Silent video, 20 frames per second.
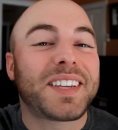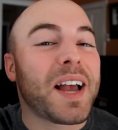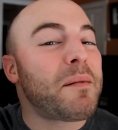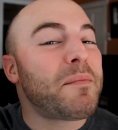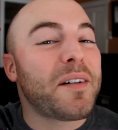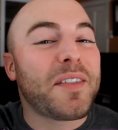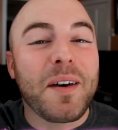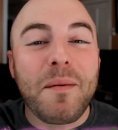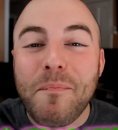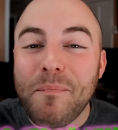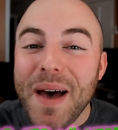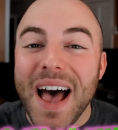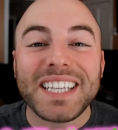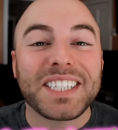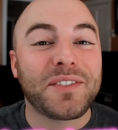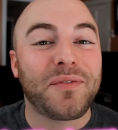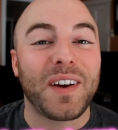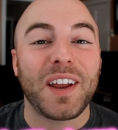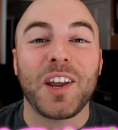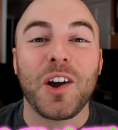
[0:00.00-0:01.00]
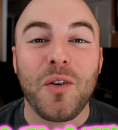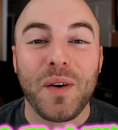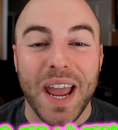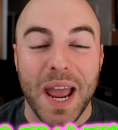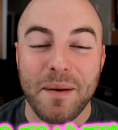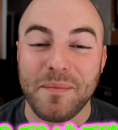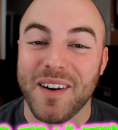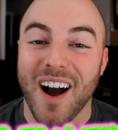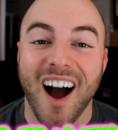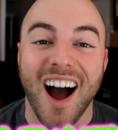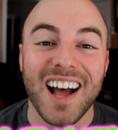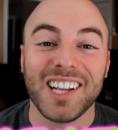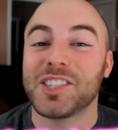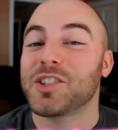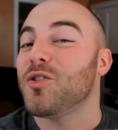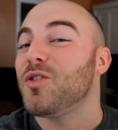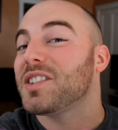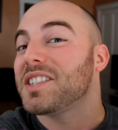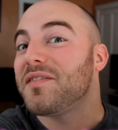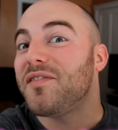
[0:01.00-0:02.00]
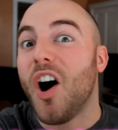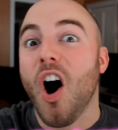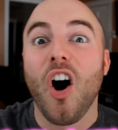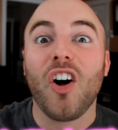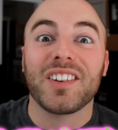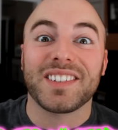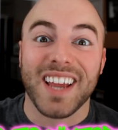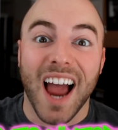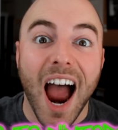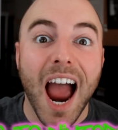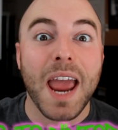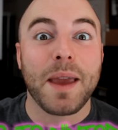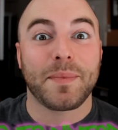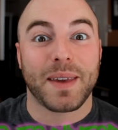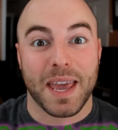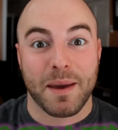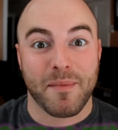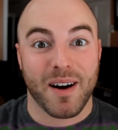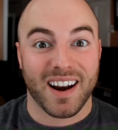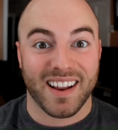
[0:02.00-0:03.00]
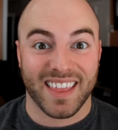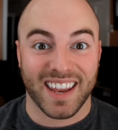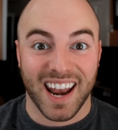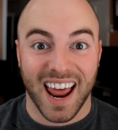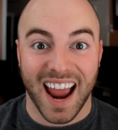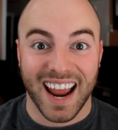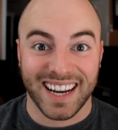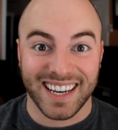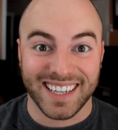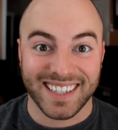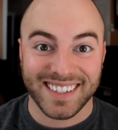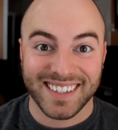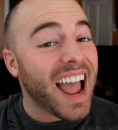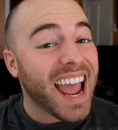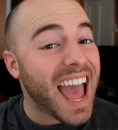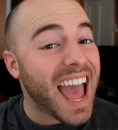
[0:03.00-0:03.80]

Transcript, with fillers: Some of the best video game consoles of all time came out of the nineties.